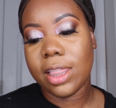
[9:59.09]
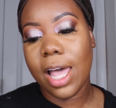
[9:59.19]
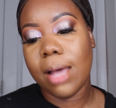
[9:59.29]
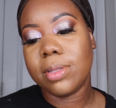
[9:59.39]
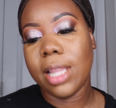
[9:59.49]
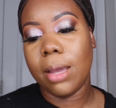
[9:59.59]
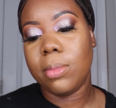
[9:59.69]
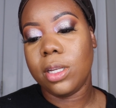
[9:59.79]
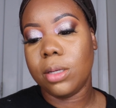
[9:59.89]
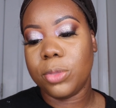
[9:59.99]
Labs Light
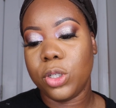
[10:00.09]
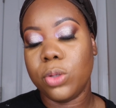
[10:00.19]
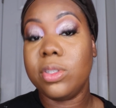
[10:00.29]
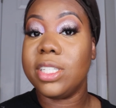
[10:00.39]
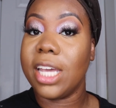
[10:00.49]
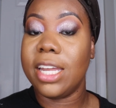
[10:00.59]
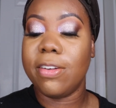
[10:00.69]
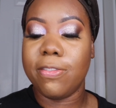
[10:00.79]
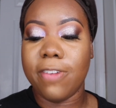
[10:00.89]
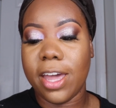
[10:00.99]
Medium 2
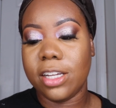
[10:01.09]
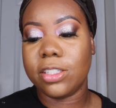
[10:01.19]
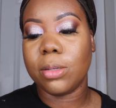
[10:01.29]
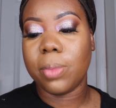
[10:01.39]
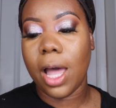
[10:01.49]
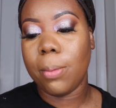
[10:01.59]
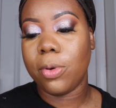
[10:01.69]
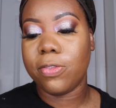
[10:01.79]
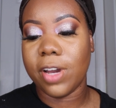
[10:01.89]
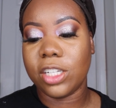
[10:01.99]
Skin Fetish Sublime
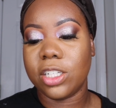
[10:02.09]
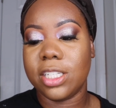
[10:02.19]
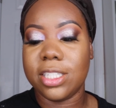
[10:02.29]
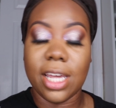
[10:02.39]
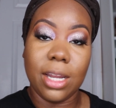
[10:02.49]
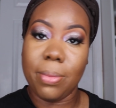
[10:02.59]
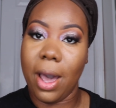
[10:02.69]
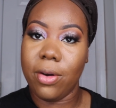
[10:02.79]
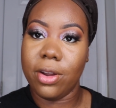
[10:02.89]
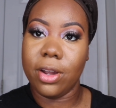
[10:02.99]
Perfection Setting
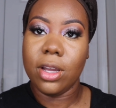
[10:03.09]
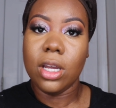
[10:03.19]
Powder.